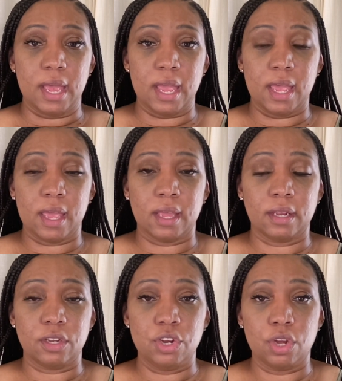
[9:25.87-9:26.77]

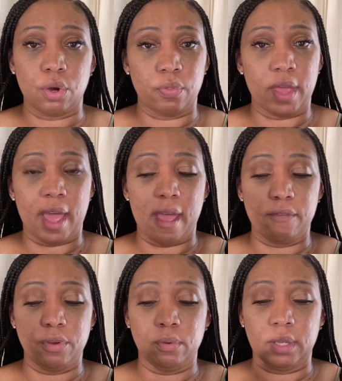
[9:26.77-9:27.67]
and they have
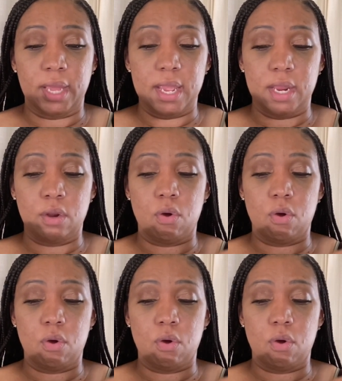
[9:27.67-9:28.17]
you laying